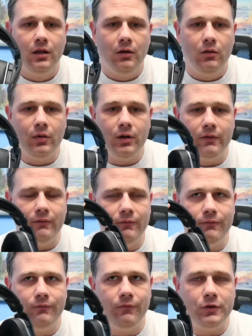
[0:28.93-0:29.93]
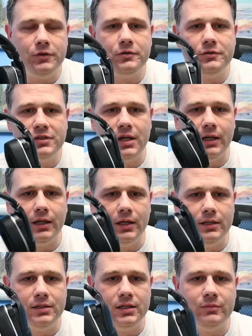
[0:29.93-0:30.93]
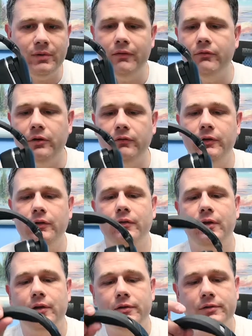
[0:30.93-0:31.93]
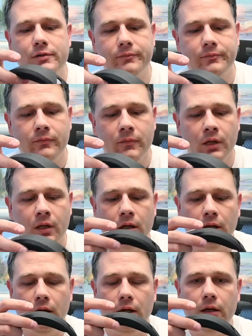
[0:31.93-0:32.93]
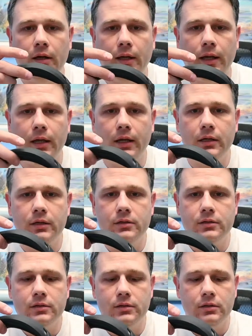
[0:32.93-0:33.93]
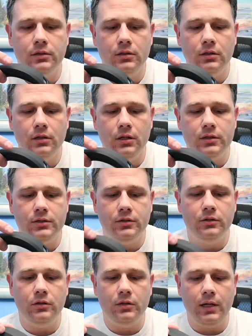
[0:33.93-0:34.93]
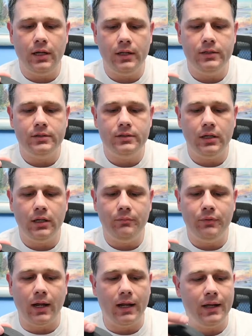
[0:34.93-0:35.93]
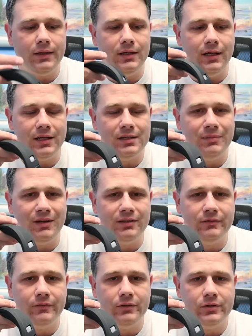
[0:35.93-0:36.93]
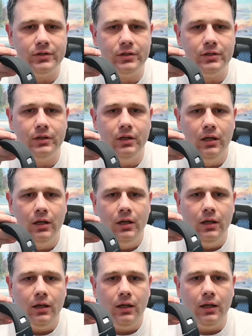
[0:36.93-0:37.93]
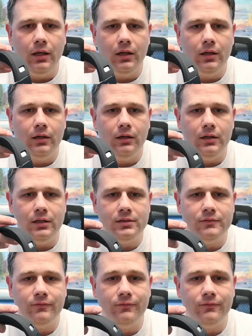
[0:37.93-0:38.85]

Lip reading: one of the first or second headsets we ever reviewed of theirs. And it's a good headset, but I got the Xbox version and it's